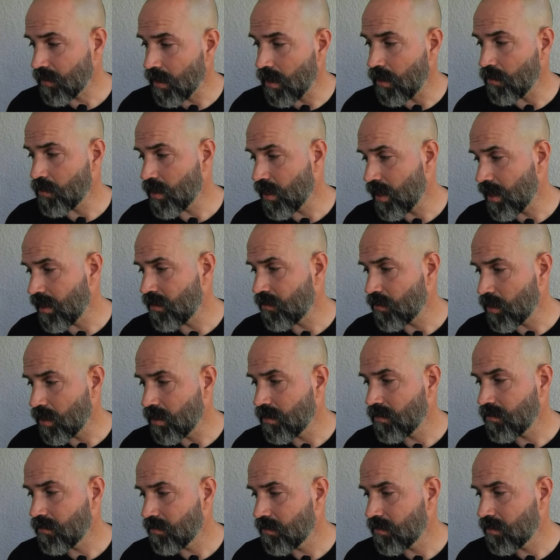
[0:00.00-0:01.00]
Okay,
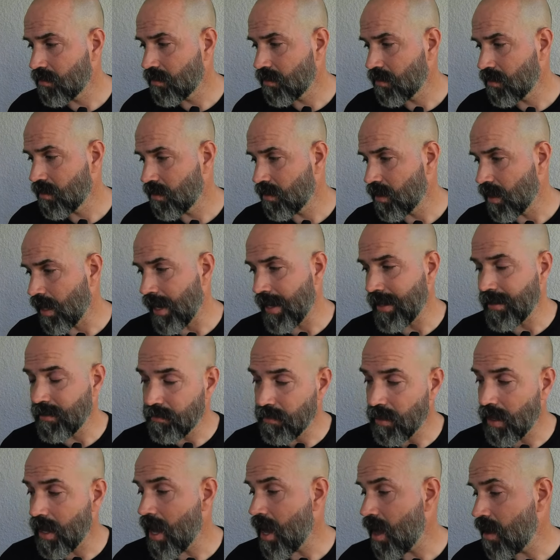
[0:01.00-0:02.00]
well, I
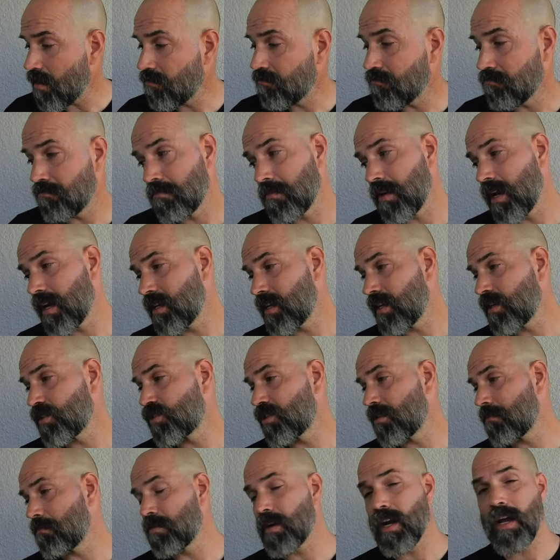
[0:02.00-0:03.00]

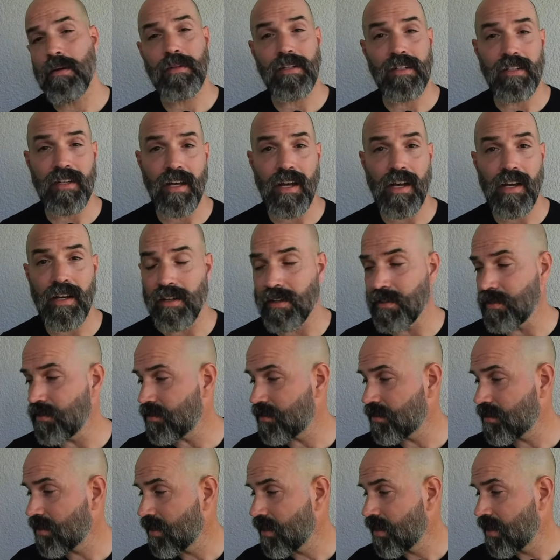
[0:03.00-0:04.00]
guess it probably
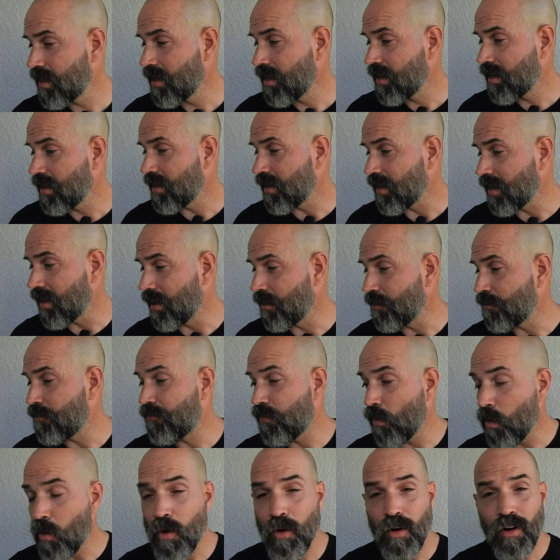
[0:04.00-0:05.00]
does.
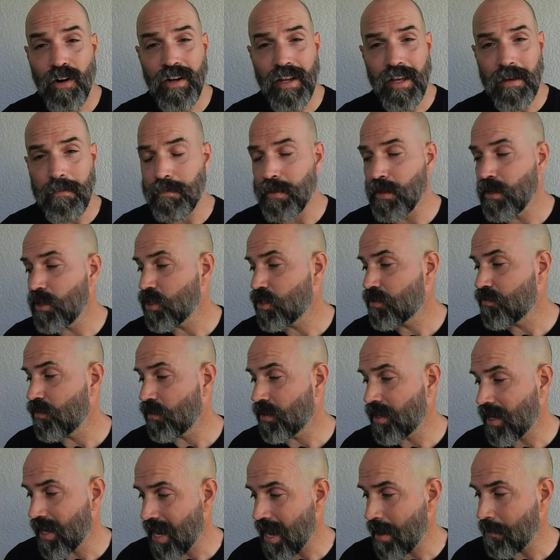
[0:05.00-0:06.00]
Four, it builds
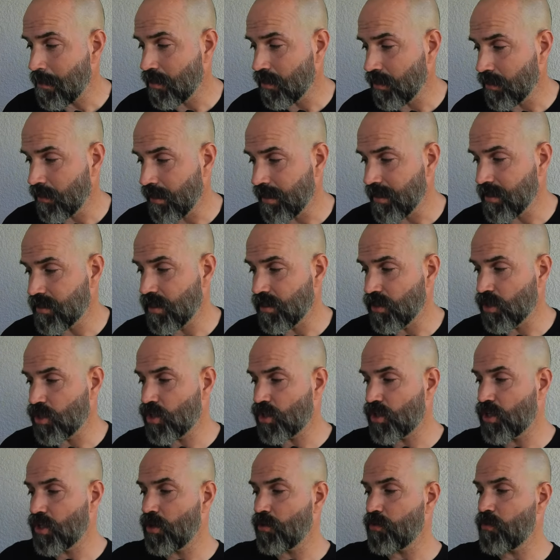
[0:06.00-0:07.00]
vocabulary. It says
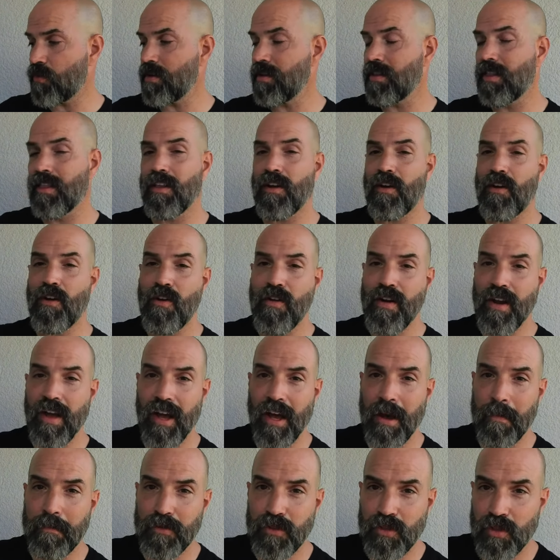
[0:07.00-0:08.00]
children learn
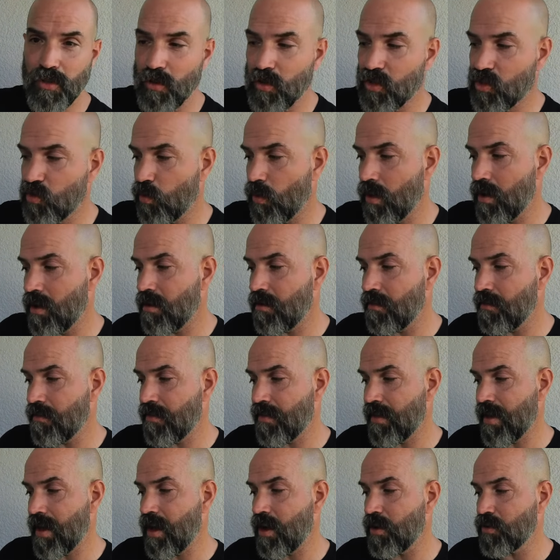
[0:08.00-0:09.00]
up to
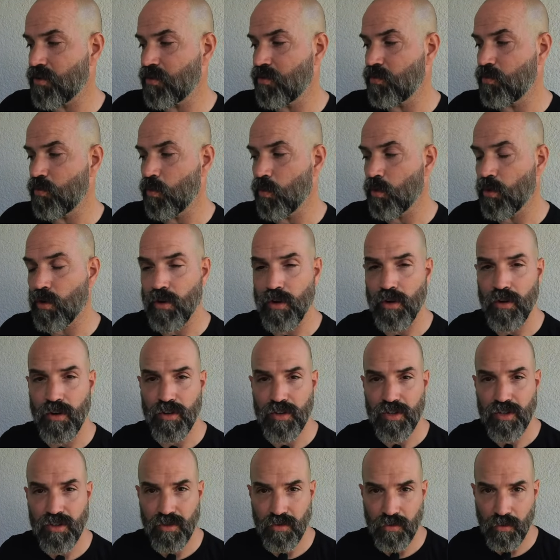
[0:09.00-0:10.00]
12,000
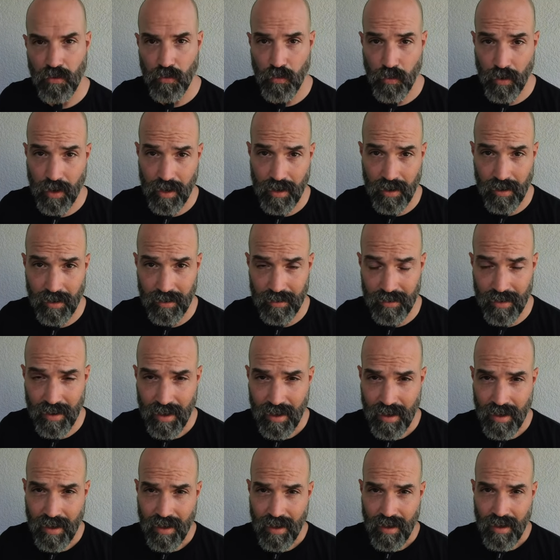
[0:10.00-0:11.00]
words through reading
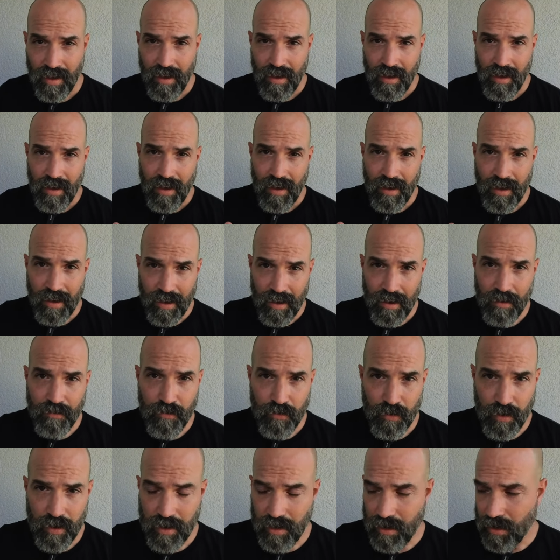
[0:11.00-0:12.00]

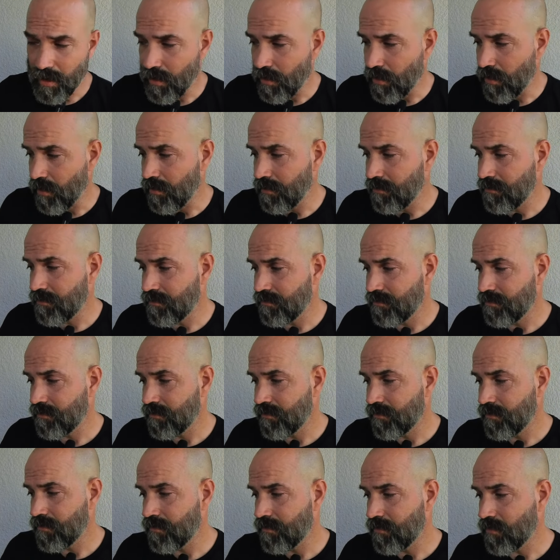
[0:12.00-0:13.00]
every year.
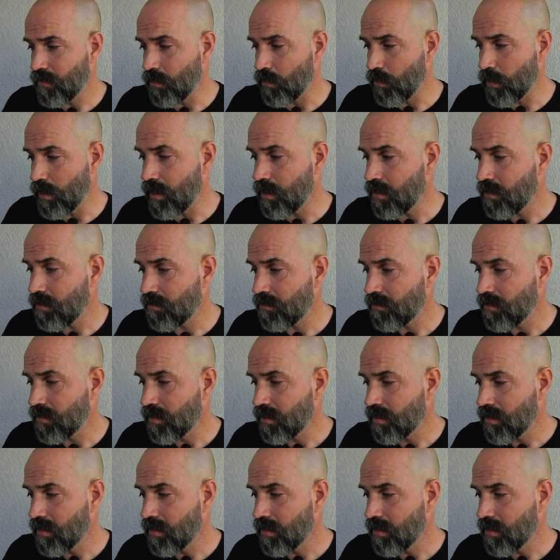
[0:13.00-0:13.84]
Well,